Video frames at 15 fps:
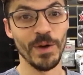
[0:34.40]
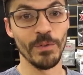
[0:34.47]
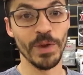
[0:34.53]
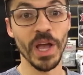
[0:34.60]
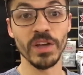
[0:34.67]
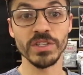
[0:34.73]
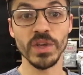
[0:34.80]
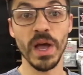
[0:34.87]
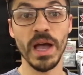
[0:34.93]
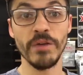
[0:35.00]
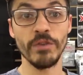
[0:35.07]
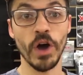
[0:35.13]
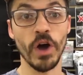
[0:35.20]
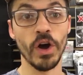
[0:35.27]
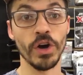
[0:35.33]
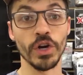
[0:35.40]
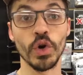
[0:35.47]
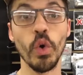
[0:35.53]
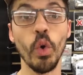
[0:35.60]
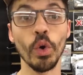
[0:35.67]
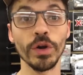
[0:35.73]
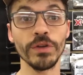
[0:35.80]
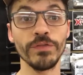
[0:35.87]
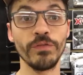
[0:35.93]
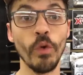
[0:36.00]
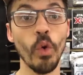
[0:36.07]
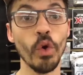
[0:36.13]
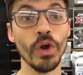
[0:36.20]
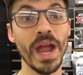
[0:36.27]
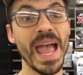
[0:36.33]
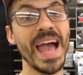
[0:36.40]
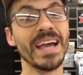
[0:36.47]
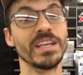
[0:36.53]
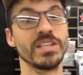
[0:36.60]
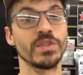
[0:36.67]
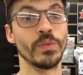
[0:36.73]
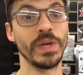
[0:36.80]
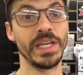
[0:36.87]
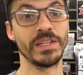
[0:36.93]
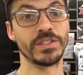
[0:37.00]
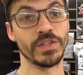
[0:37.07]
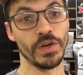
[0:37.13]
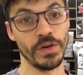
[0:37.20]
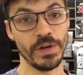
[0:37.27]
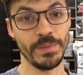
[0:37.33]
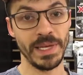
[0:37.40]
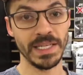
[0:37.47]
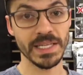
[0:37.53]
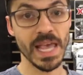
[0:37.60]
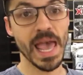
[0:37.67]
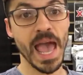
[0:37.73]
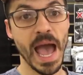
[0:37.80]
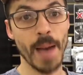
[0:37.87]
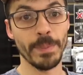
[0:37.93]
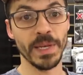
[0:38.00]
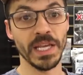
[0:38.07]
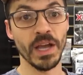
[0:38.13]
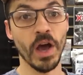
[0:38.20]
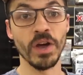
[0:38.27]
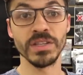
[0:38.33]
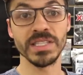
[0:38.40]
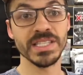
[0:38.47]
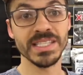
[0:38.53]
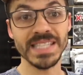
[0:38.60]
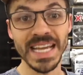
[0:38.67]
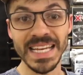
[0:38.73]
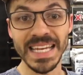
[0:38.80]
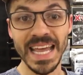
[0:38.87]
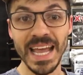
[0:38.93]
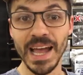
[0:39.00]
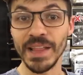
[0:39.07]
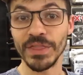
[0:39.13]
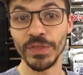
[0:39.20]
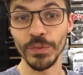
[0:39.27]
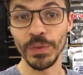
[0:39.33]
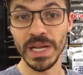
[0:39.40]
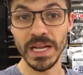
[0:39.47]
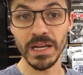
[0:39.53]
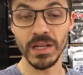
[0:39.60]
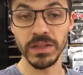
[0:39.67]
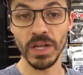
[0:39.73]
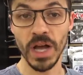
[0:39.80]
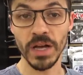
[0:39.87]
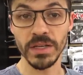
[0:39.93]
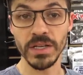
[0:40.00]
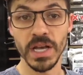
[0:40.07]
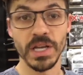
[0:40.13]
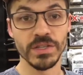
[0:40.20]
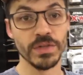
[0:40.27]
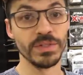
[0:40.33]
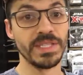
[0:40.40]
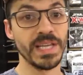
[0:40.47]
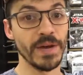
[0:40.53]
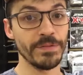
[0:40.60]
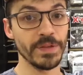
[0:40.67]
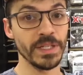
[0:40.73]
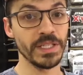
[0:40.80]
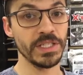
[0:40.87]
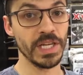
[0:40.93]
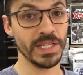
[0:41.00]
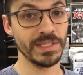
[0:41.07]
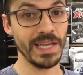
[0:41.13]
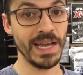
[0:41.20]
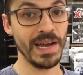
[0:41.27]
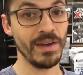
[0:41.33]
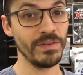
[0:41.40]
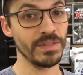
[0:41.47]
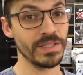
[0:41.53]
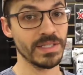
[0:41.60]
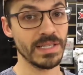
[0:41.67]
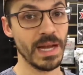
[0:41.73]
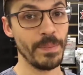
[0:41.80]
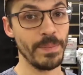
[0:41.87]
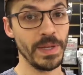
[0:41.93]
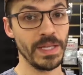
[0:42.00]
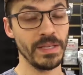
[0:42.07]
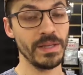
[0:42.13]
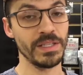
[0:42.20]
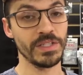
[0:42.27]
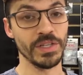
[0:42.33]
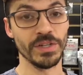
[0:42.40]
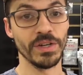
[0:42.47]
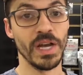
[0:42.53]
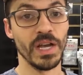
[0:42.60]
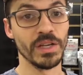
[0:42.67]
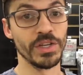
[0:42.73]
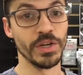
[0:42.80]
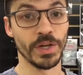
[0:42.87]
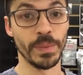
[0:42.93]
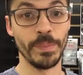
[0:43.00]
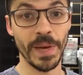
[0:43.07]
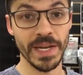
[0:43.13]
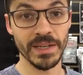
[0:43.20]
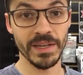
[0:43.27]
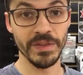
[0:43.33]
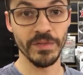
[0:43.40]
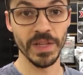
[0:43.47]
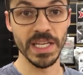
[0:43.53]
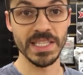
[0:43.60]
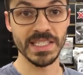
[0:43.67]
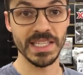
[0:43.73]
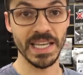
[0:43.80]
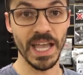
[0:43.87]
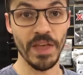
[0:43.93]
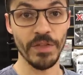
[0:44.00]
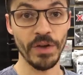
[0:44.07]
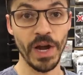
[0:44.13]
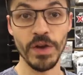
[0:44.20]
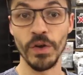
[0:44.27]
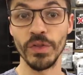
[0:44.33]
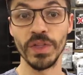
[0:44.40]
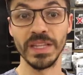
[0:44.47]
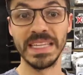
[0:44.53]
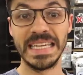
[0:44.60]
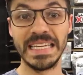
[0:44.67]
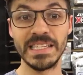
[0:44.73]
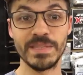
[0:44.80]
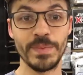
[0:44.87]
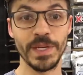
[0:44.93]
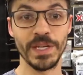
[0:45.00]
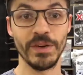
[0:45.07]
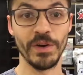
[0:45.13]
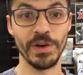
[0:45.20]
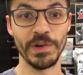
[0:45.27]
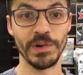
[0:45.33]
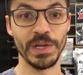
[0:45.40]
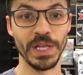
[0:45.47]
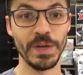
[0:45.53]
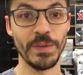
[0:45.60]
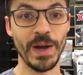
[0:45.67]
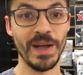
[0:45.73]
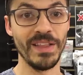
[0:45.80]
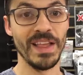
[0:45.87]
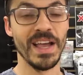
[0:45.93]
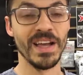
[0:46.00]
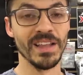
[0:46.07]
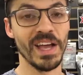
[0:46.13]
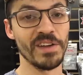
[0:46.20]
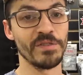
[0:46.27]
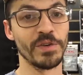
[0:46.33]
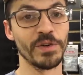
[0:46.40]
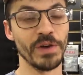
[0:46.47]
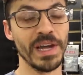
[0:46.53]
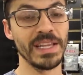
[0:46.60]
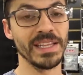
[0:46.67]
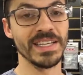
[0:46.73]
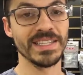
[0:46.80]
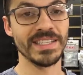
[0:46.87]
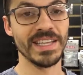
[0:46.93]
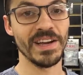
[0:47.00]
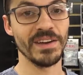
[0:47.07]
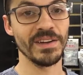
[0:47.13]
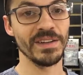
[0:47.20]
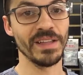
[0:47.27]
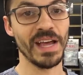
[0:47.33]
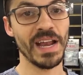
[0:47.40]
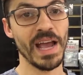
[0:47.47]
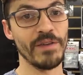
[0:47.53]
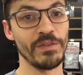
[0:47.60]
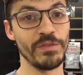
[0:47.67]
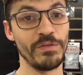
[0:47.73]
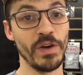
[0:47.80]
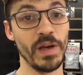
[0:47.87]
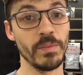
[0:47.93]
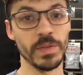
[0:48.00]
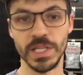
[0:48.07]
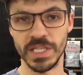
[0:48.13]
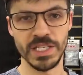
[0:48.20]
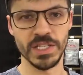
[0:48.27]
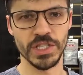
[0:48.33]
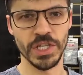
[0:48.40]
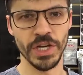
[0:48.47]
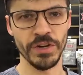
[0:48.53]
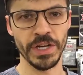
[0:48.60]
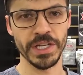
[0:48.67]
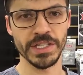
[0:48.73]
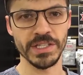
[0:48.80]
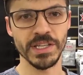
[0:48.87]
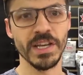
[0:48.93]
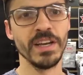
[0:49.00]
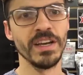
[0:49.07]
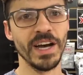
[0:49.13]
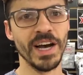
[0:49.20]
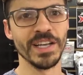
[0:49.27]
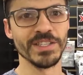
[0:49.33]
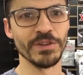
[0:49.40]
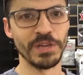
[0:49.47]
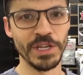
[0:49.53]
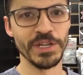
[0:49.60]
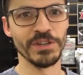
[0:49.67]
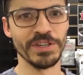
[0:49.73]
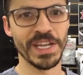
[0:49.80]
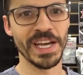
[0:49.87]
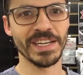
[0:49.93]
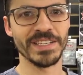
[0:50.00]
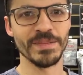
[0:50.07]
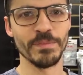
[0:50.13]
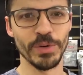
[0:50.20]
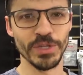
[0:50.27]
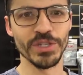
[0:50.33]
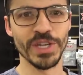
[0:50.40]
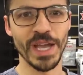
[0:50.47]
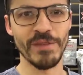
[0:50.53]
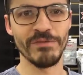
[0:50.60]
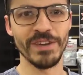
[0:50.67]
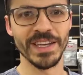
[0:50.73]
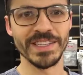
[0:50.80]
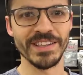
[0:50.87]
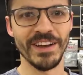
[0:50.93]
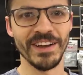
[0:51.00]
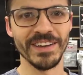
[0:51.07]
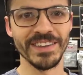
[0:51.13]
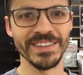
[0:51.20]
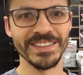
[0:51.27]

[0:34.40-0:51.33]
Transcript: We also have our Q4 X-Wing tournament happening on Sunday at 3 o'clock. So definitely check that out and stop in, get your competitive list together. I know the league has been going really well. A lot of great lists there and a lot of having fun, but this is serious. So get your decks and put your game face on.